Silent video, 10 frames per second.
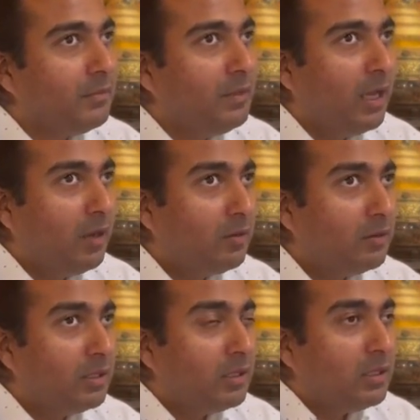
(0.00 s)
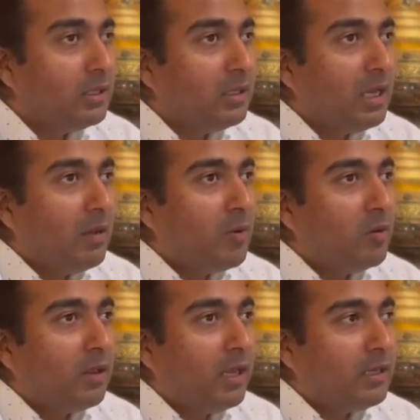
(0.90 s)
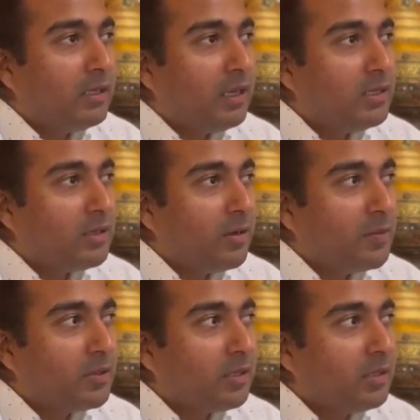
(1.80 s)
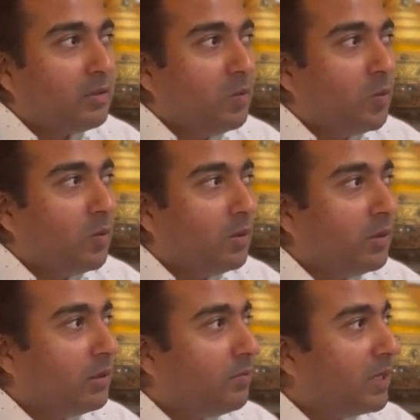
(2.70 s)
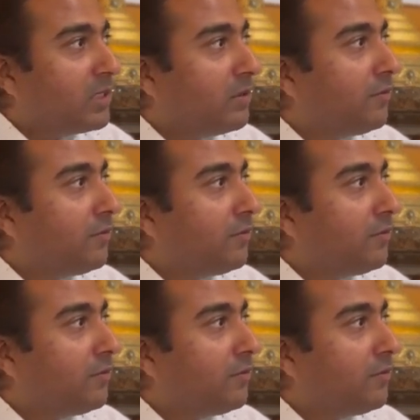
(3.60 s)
Now, Moggallana and Sariputta were the best of